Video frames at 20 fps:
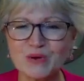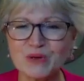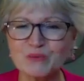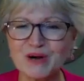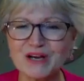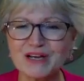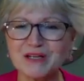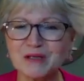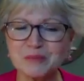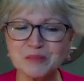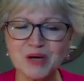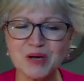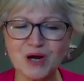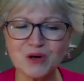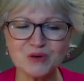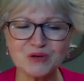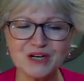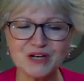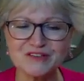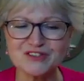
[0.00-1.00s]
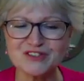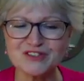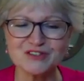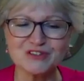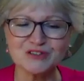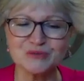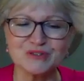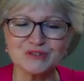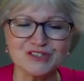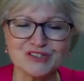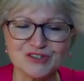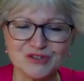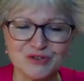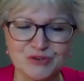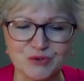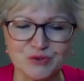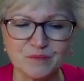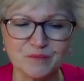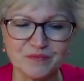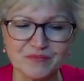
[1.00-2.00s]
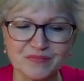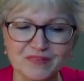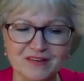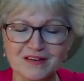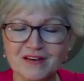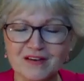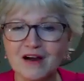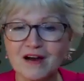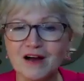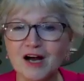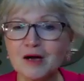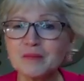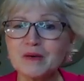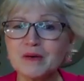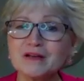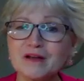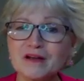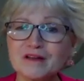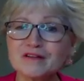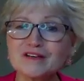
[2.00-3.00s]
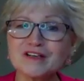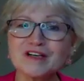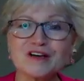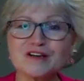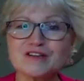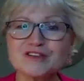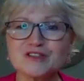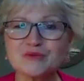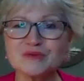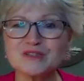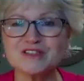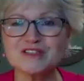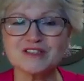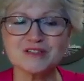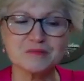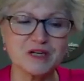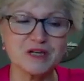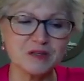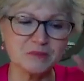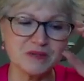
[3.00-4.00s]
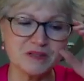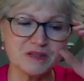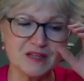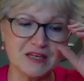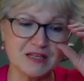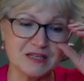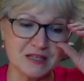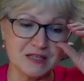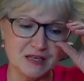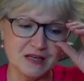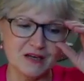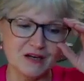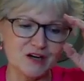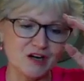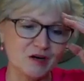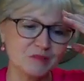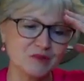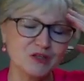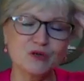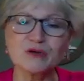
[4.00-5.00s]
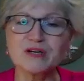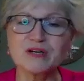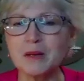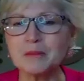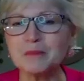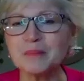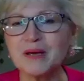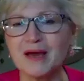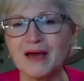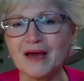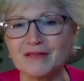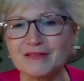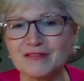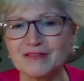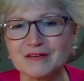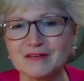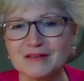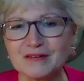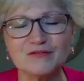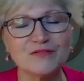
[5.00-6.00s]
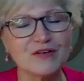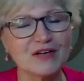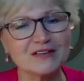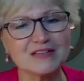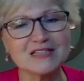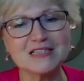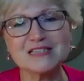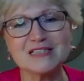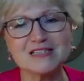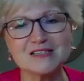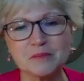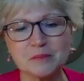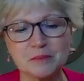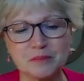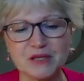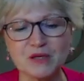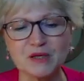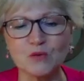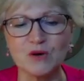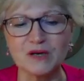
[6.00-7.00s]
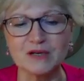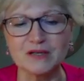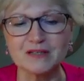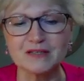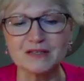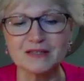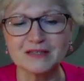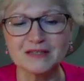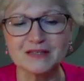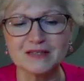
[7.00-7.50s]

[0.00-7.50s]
we want to empower our children too. Another characteristic might be that you're an empath. In fact, this is a big one.